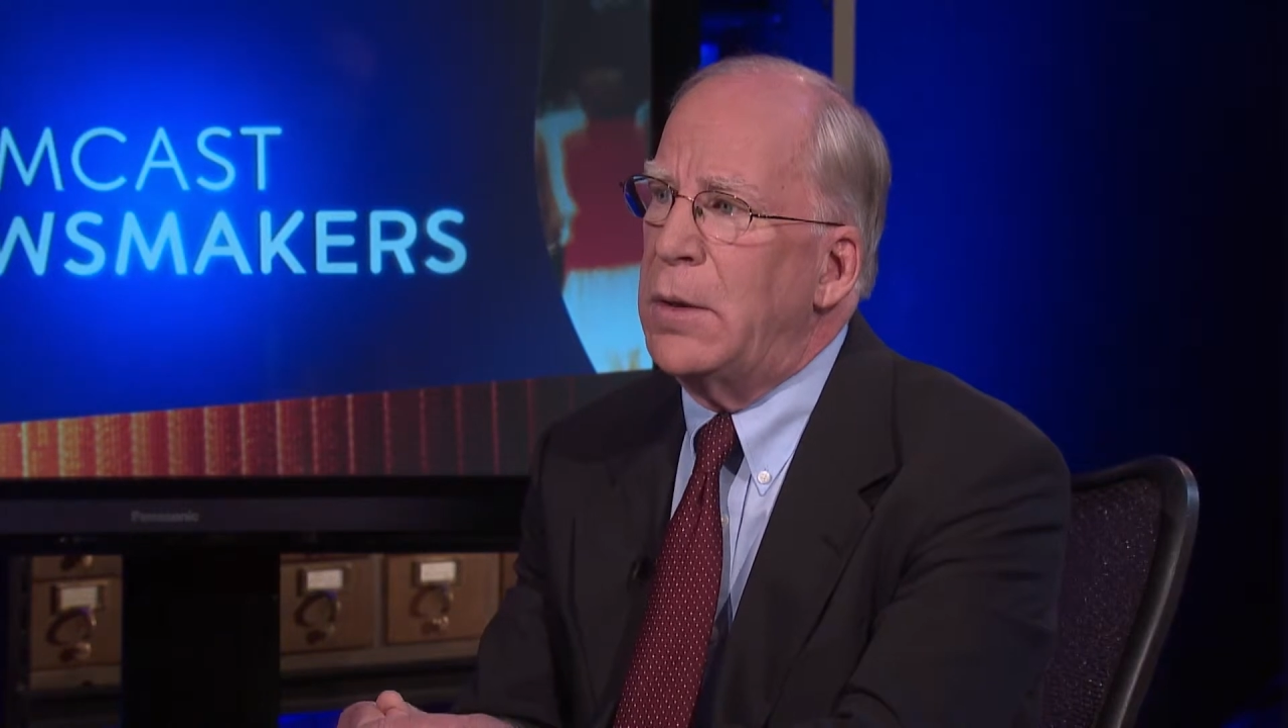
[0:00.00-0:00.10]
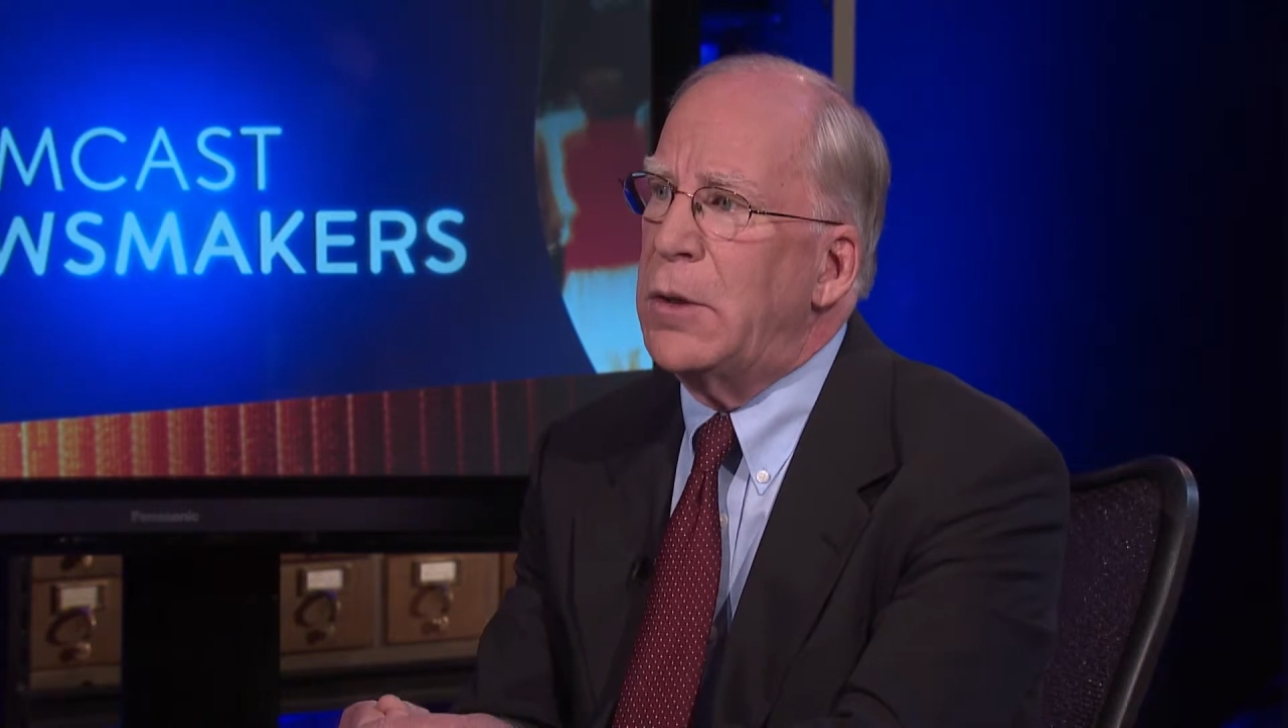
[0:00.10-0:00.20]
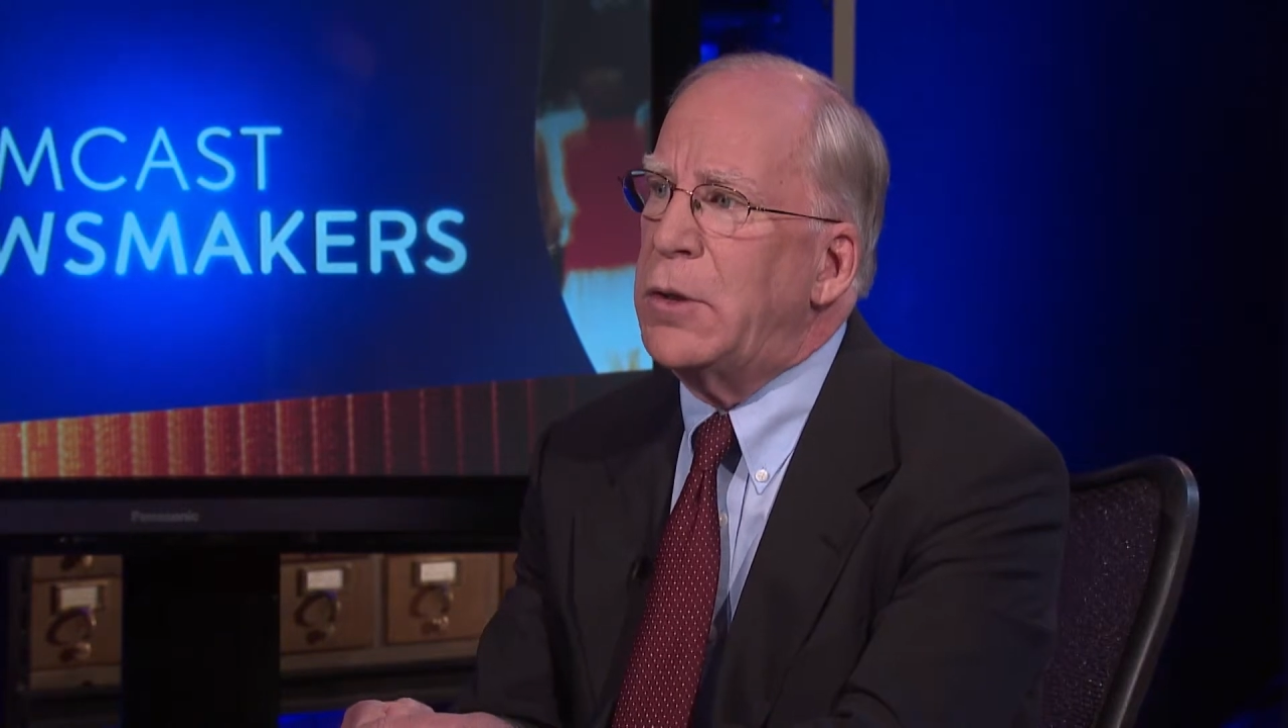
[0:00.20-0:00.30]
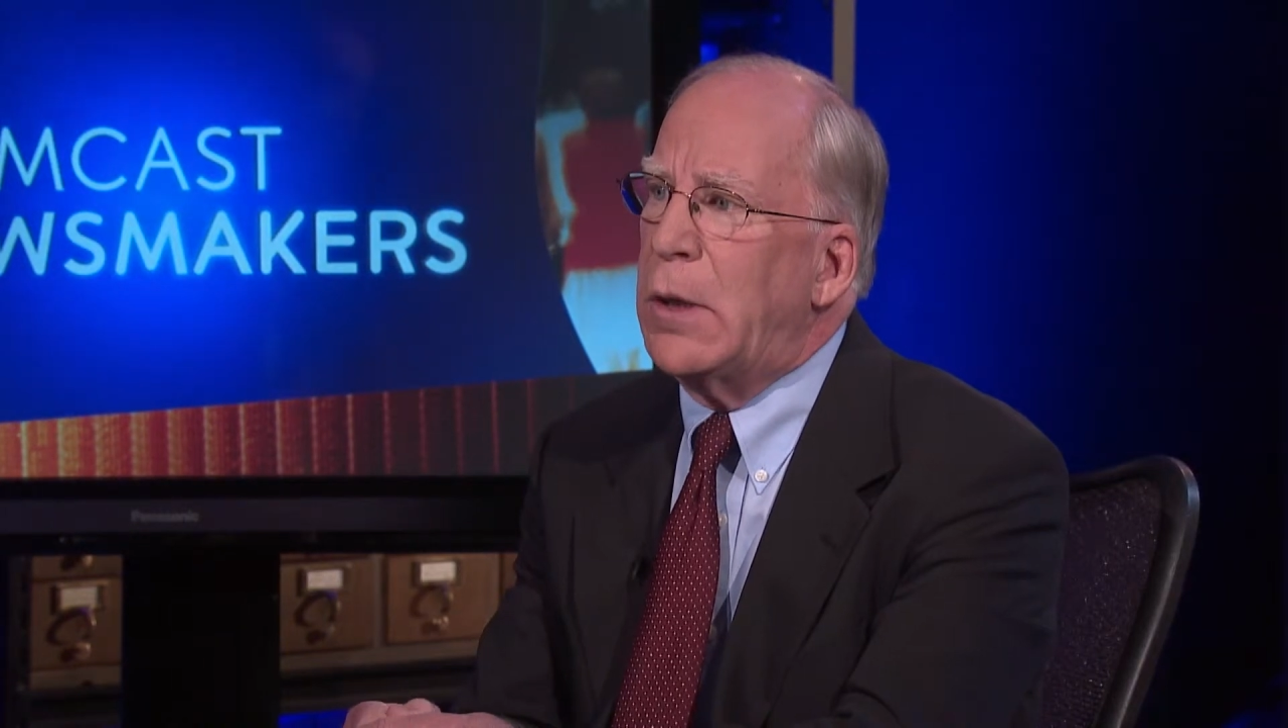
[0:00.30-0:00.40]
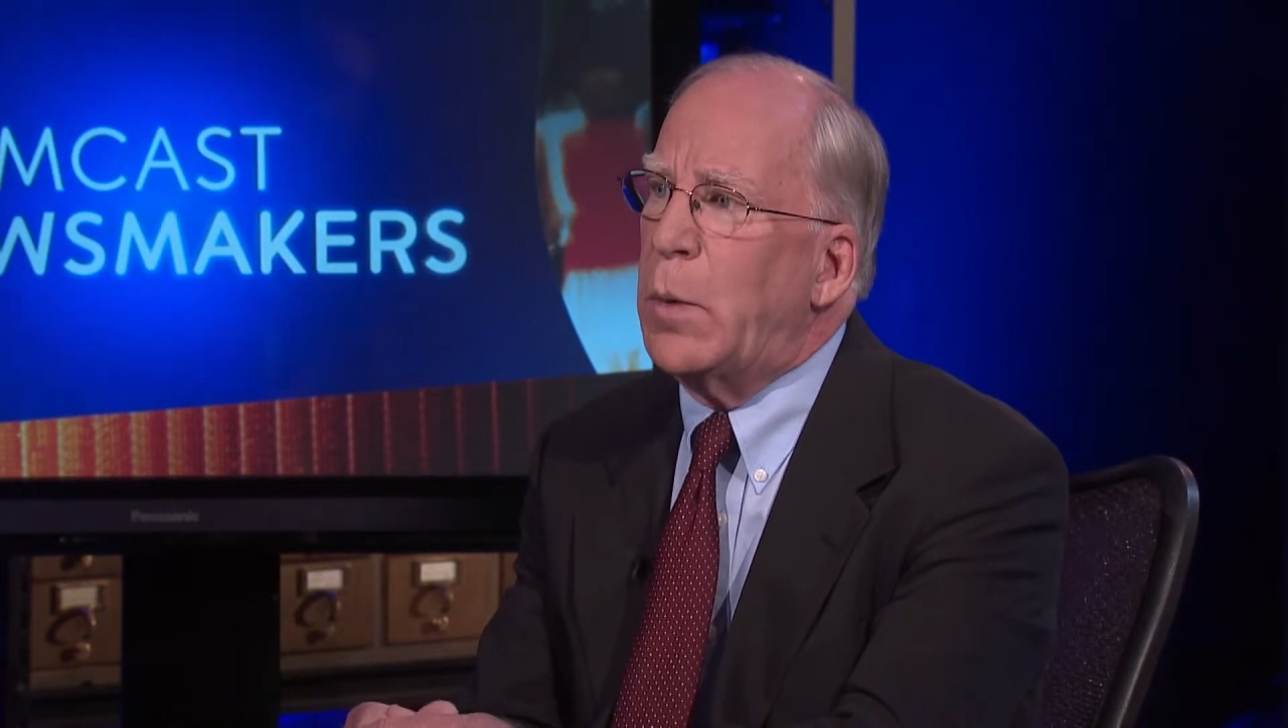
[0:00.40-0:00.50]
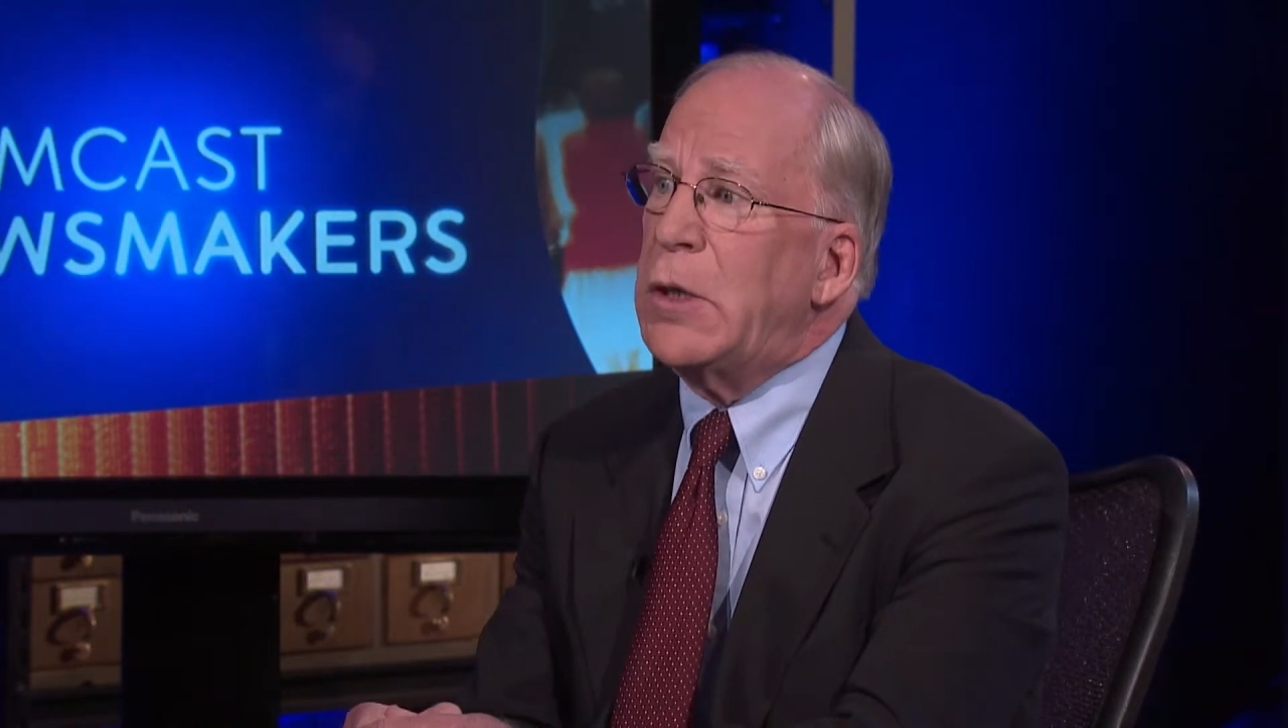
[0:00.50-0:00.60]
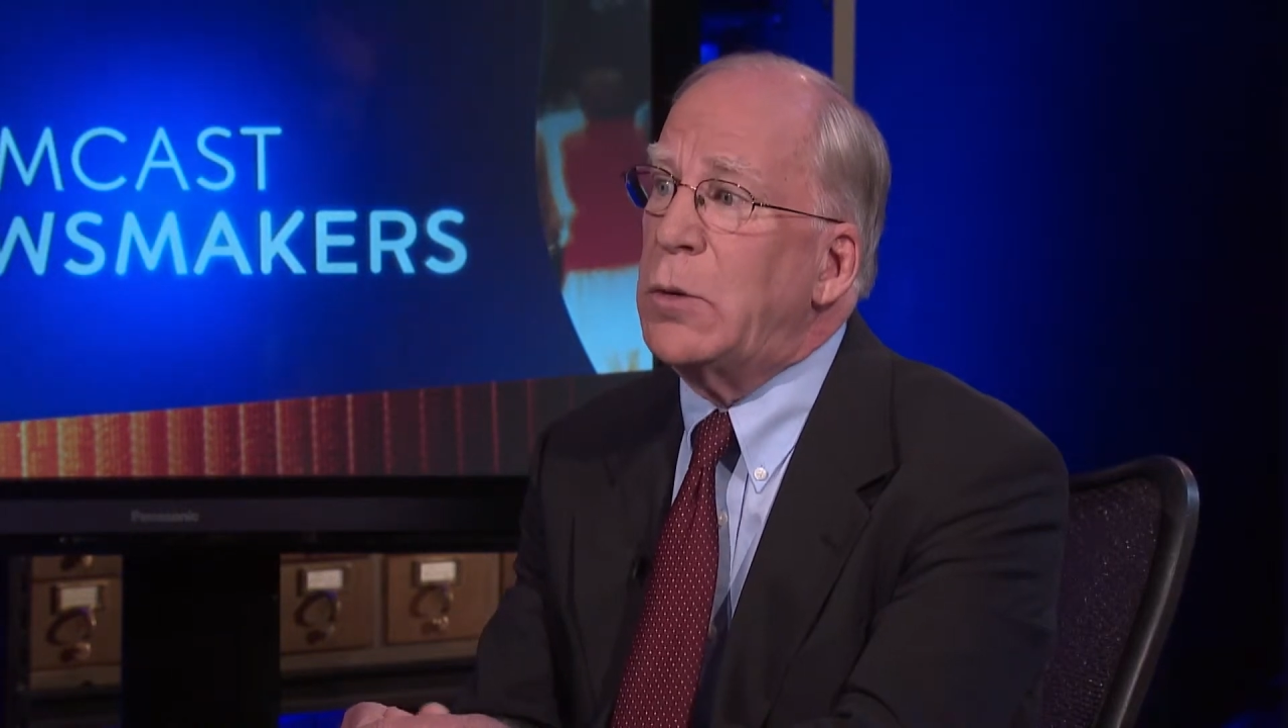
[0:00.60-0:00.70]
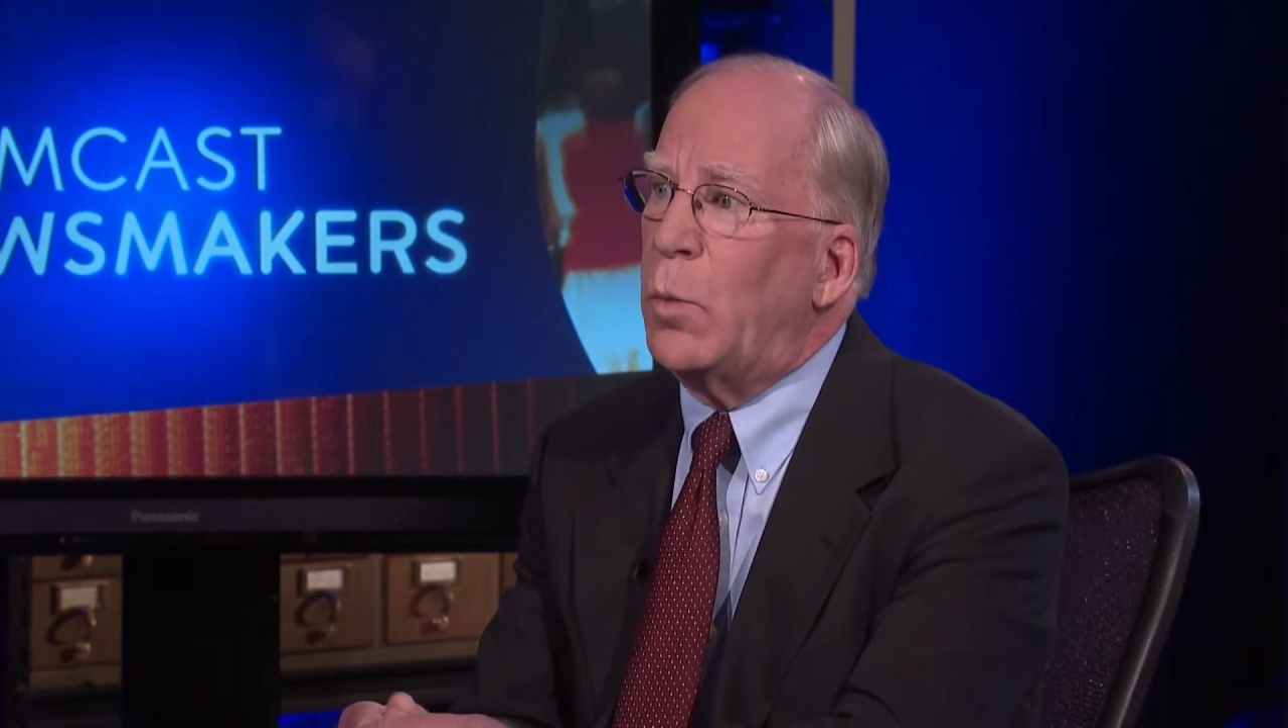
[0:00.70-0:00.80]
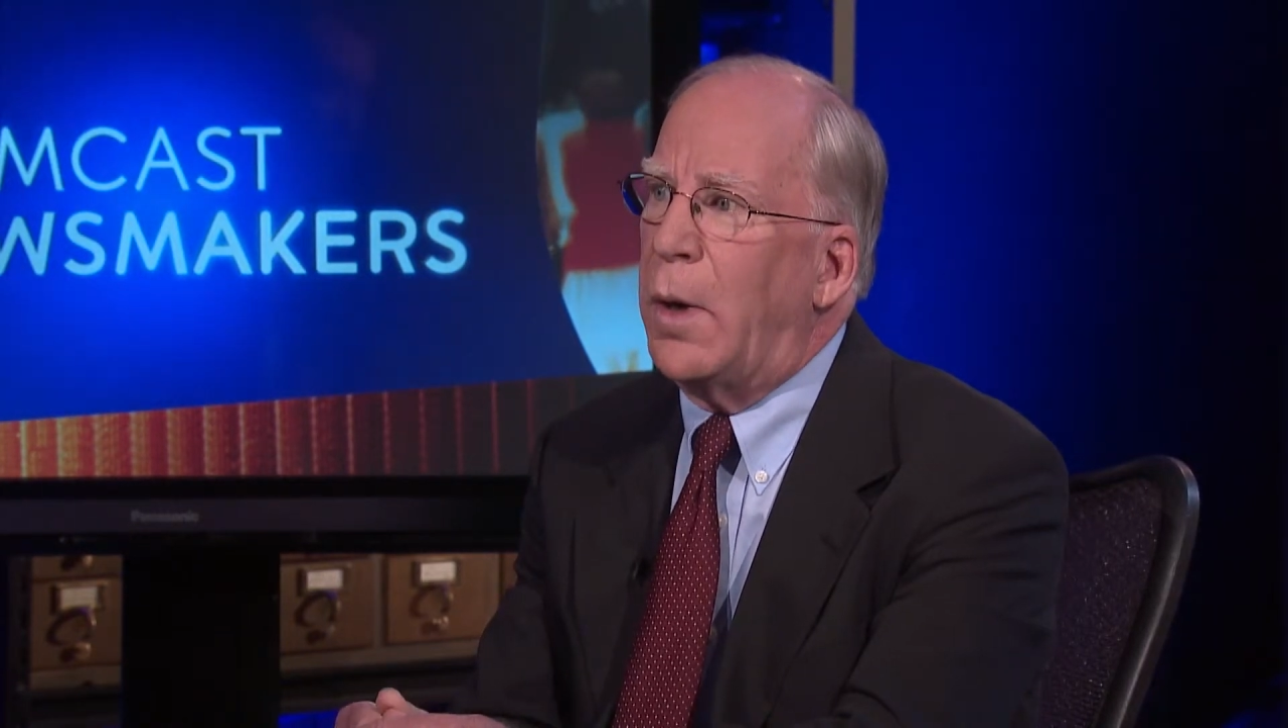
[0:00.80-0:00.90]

the Generation